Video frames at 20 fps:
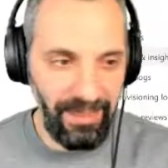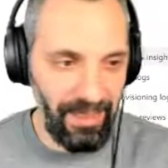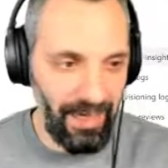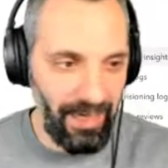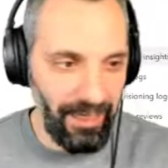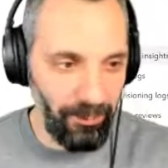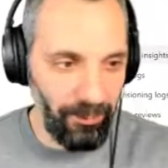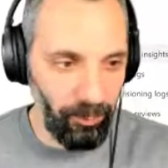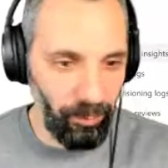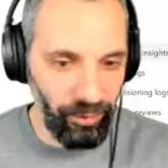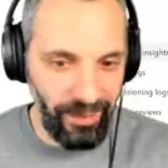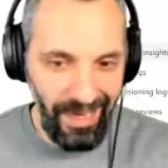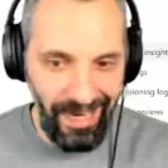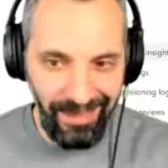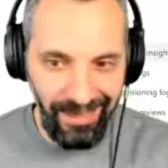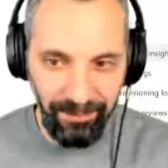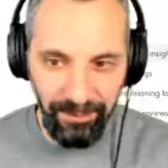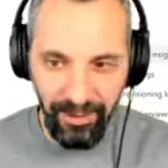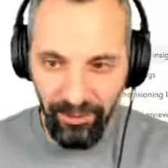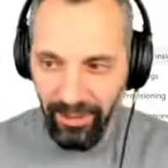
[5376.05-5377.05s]
I want
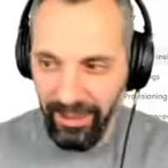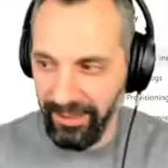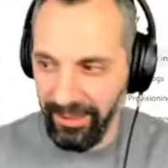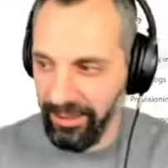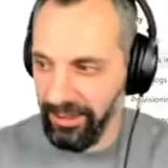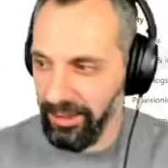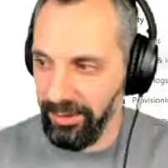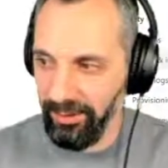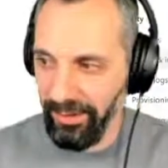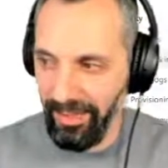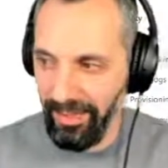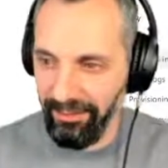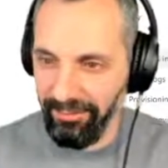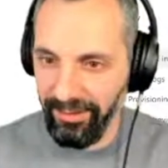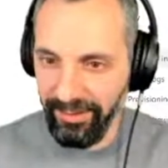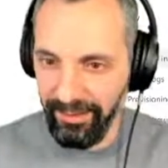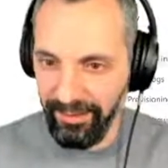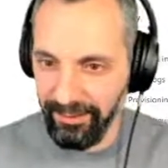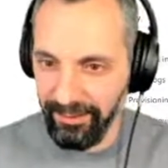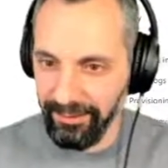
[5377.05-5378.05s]
admin rights to
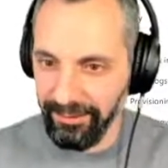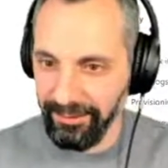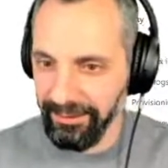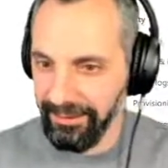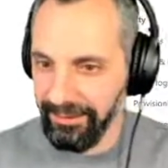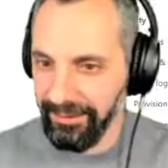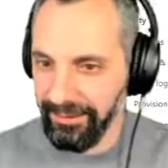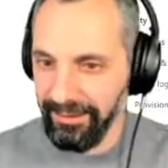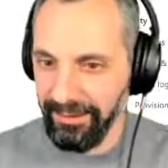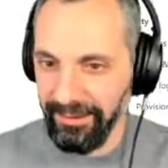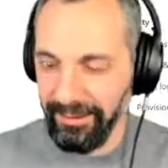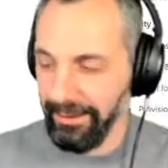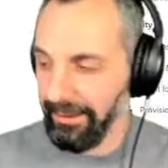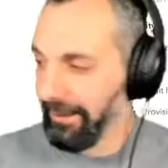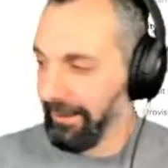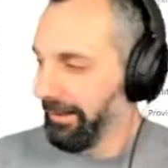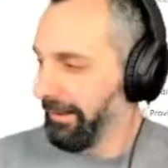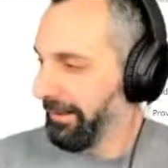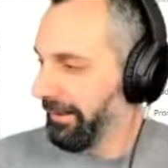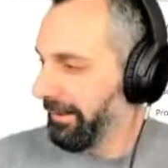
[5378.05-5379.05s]
everything.
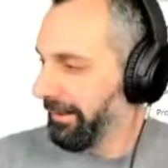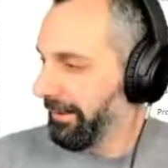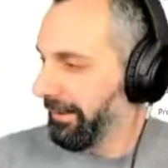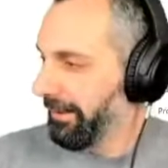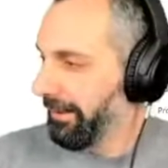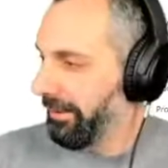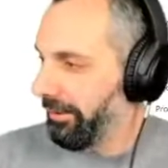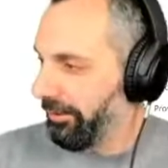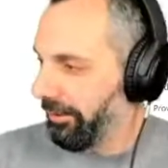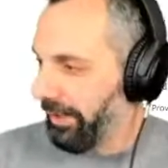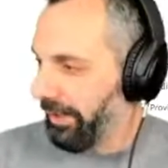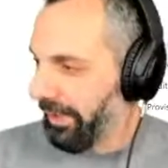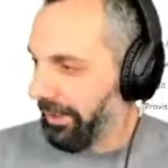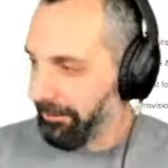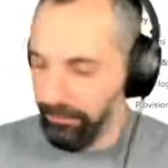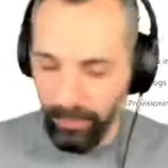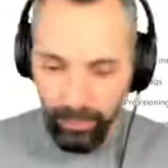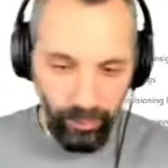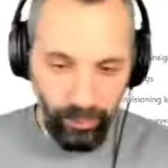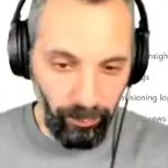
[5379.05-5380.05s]
Okay,
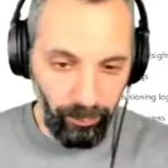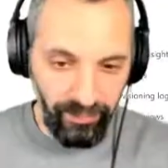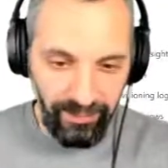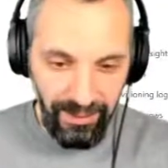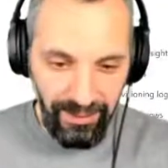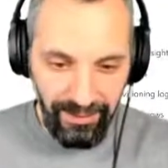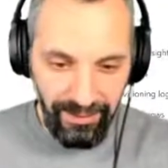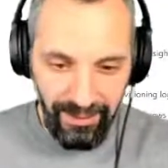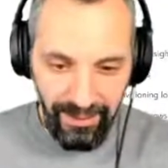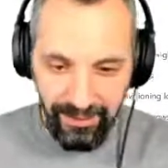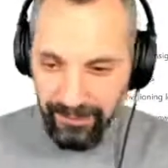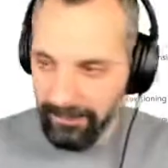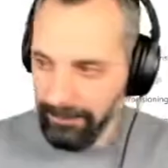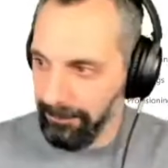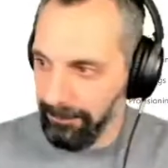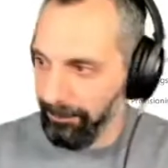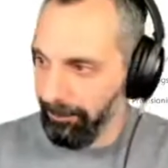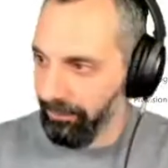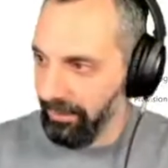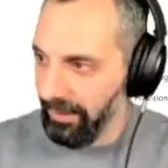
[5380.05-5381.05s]
so we've done that.
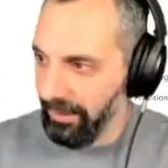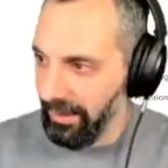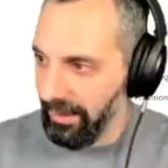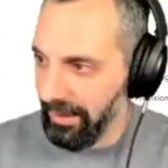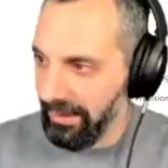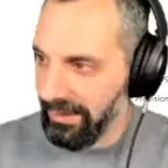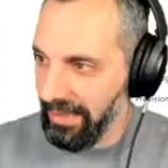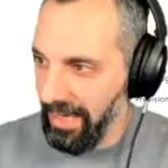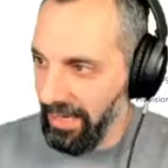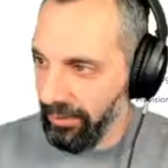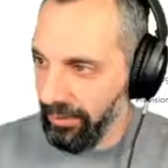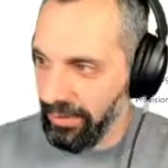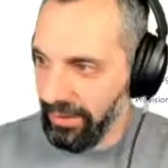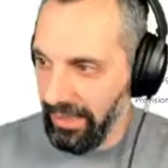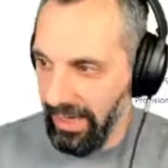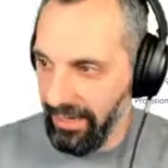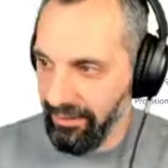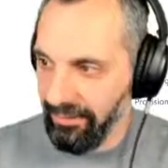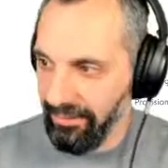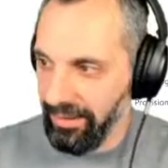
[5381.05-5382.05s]
That's now
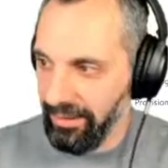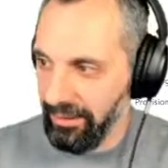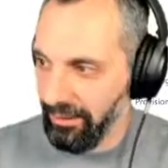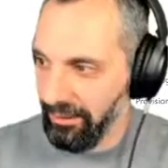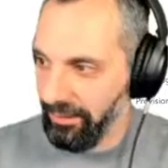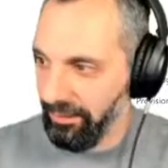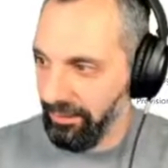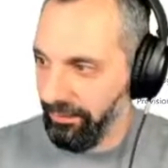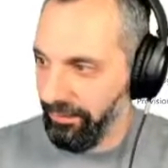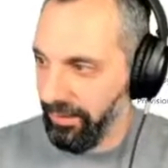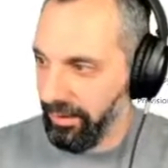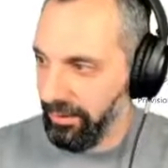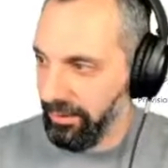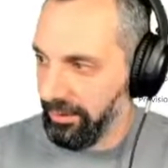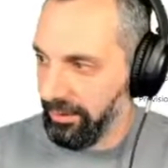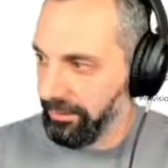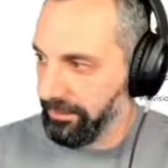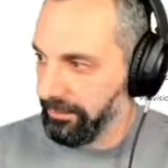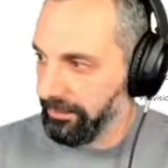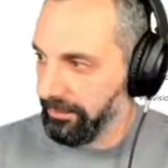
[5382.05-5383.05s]
saved and
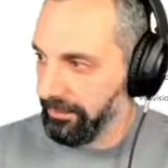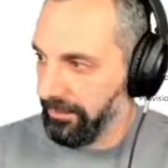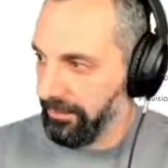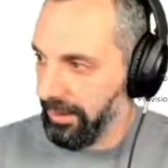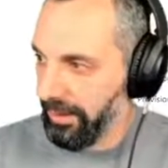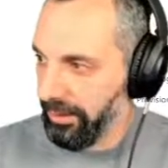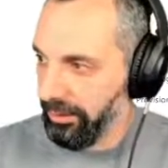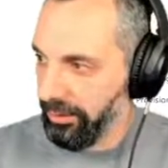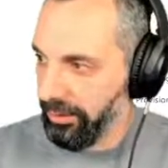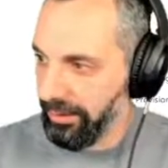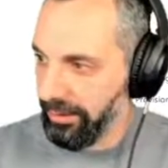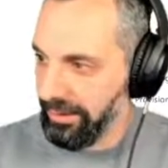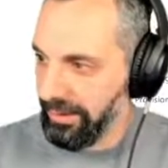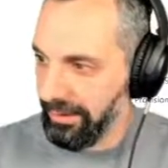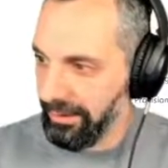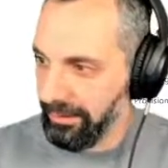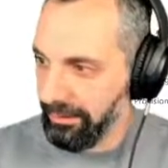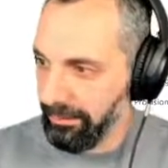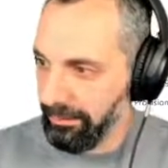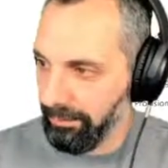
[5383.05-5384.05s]
configured. Now you notice
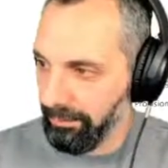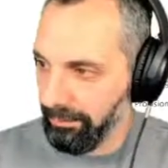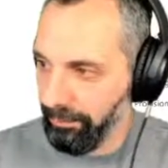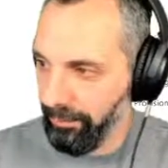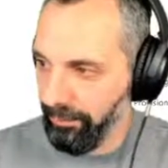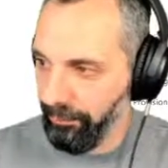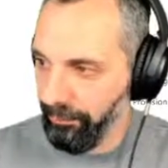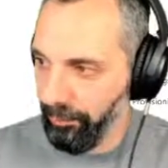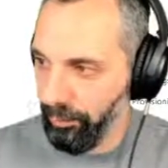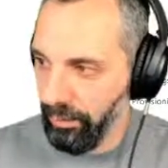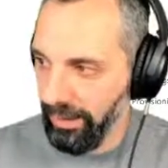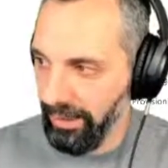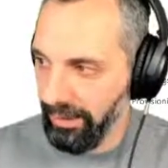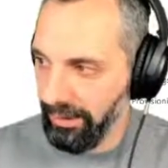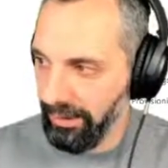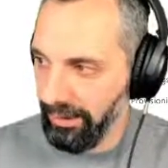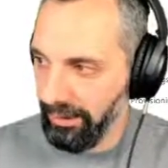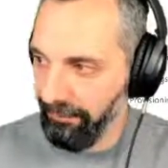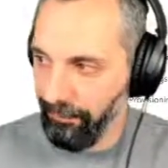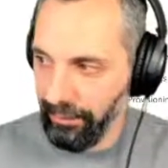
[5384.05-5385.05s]
that before I
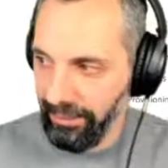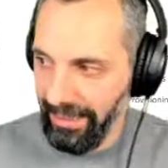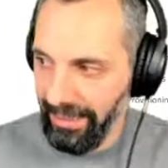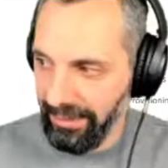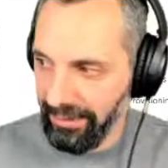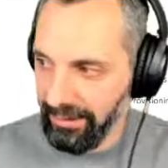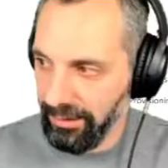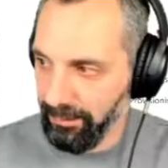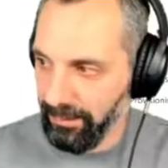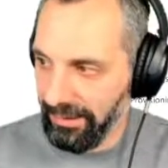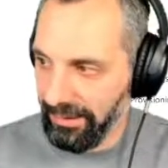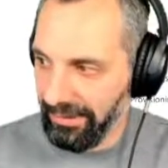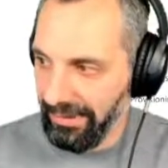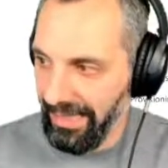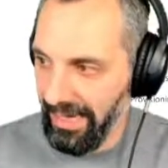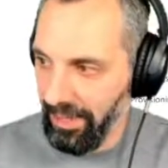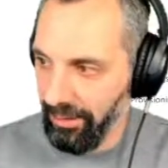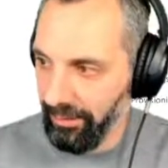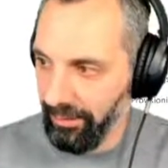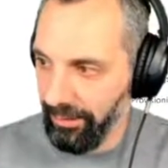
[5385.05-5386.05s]
had default access, but
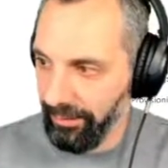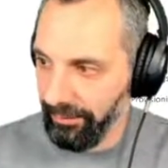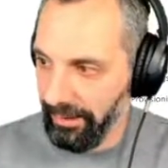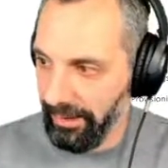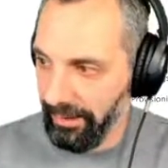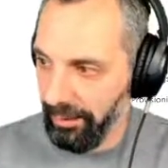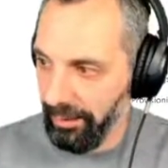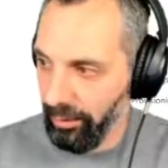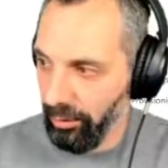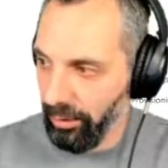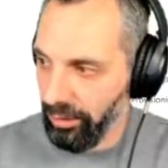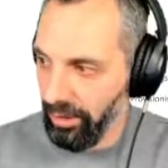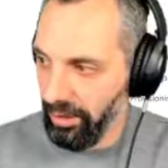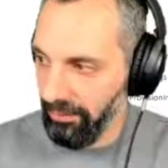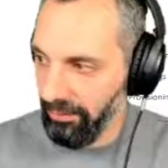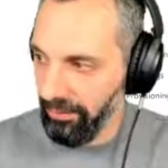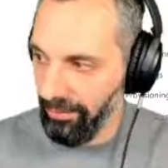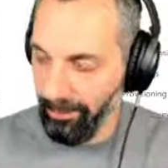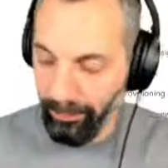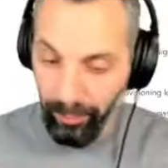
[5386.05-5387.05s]
now I also
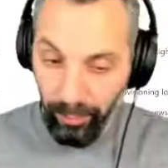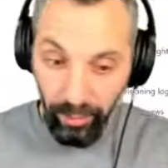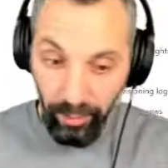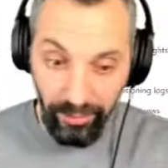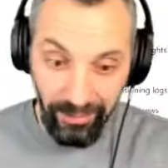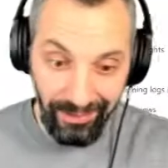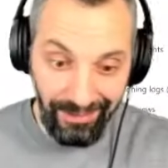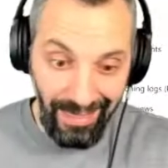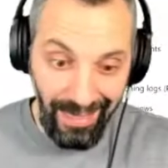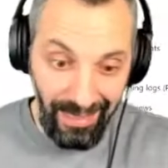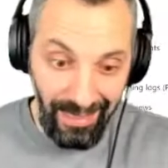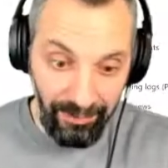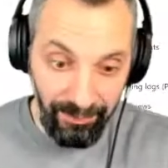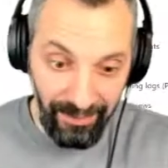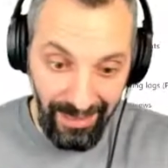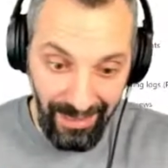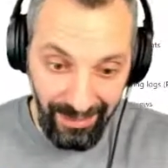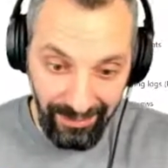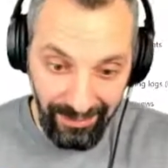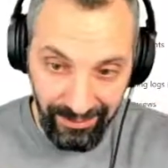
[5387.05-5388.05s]
have product
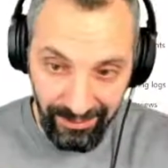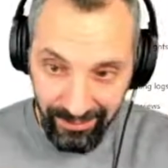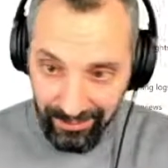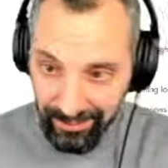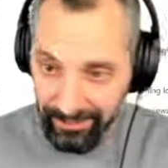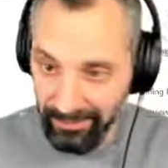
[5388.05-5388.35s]
admin access.